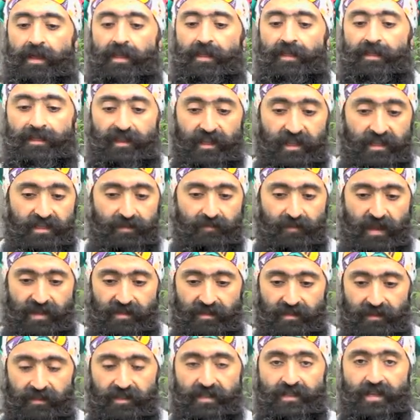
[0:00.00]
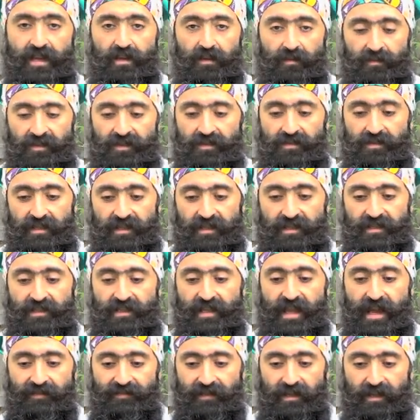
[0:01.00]
These methods help students
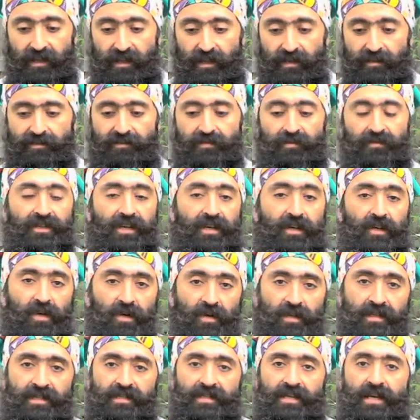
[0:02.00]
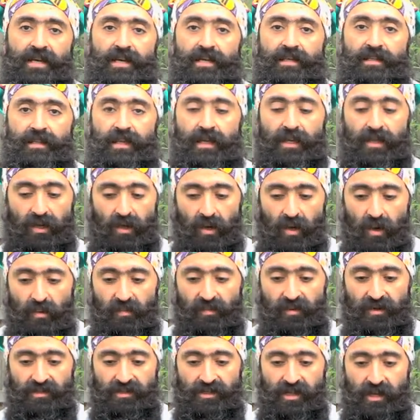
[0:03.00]
navigate through the co-design and
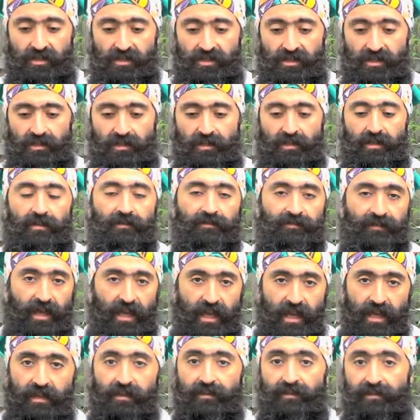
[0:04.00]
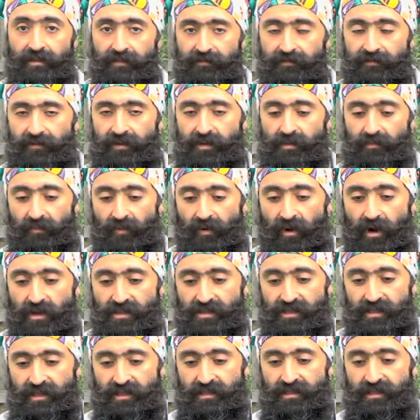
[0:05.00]
co-production of eight different
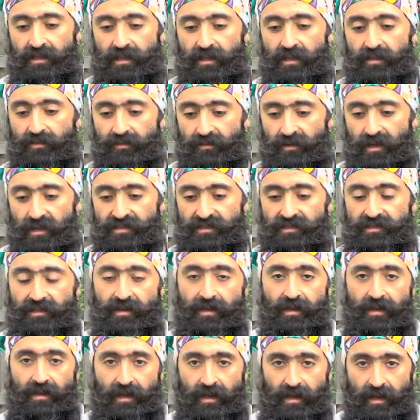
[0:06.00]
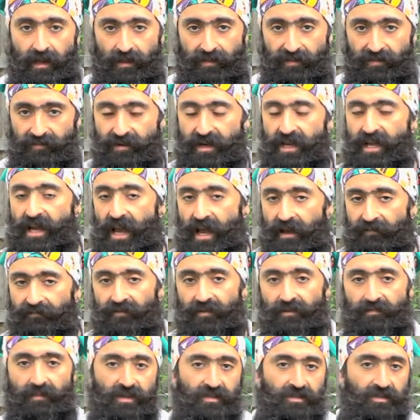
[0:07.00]
projects across the three
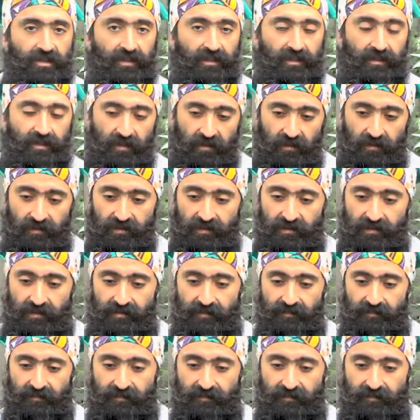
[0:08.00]
aforementioned goals.